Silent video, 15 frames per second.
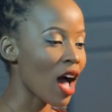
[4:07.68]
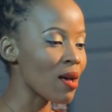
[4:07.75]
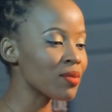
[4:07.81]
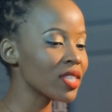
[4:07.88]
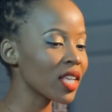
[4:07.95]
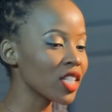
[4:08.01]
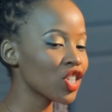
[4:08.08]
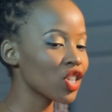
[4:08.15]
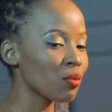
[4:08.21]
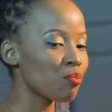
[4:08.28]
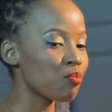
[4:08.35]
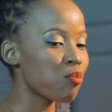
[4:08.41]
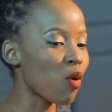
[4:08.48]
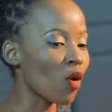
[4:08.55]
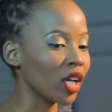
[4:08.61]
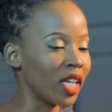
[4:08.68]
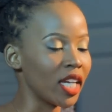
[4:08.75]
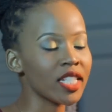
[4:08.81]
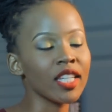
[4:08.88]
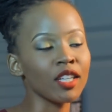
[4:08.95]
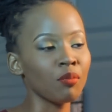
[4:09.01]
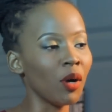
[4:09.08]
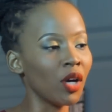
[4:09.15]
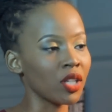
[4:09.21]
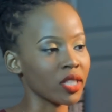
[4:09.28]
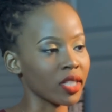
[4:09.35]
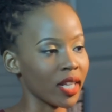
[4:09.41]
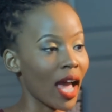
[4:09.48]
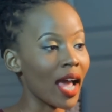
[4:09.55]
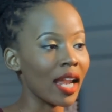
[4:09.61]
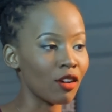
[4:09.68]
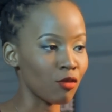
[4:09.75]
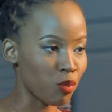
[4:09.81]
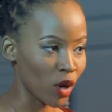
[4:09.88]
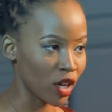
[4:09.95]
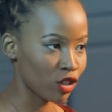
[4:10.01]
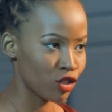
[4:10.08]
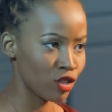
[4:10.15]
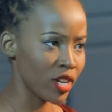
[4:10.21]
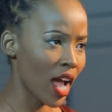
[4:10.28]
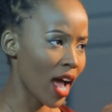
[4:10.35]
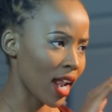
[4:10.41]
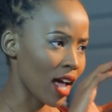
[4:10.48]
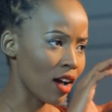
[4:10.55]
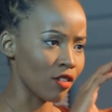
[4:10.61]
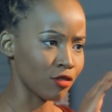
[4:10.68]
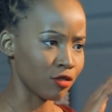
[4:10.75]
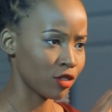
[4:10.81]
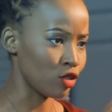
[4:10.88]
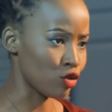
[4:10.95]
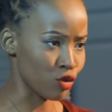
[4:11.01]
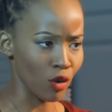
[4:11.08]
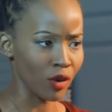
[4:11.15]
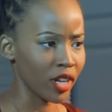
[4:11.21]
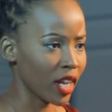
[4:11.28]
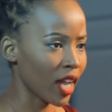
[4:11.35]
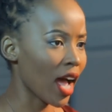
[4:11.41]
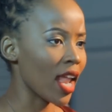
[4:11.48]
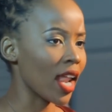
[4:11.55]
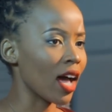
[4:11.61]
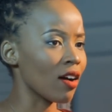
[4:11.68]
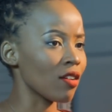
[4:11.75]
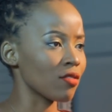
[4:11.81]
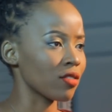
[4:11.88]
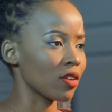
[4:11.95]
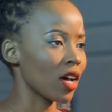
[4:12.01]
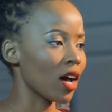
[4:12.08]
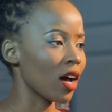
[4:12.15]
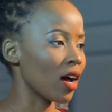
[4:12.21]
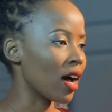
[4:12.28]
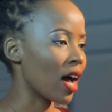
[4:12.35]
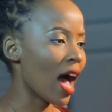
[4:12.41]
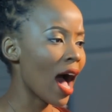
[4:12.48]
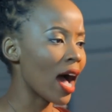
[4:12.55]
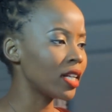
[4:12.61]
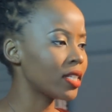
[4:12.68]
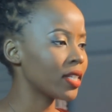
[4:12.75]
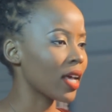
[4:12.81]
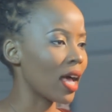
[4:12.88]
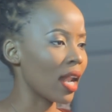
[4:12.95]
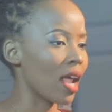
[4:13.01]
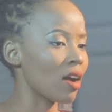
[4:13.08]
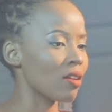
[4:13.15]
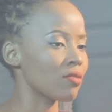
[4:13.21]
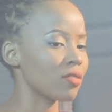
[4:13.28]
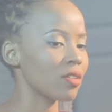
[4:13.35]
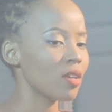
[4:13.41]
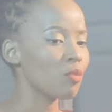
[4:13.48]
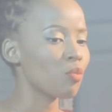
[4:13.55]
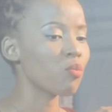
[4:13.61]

I'm such a poetic person. I love poetry, I love drawing, I love art, I love